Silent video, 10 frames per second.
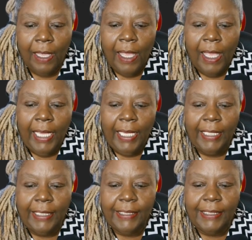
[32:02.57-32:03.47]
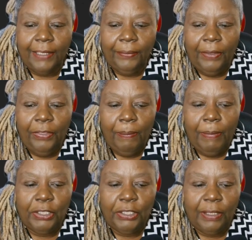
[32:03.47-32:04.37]
In considering the
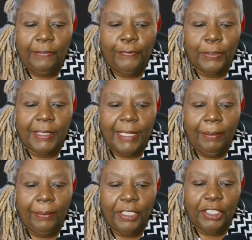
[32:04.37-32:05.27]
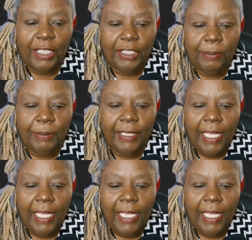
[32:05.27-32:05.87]
motion for summary judgment,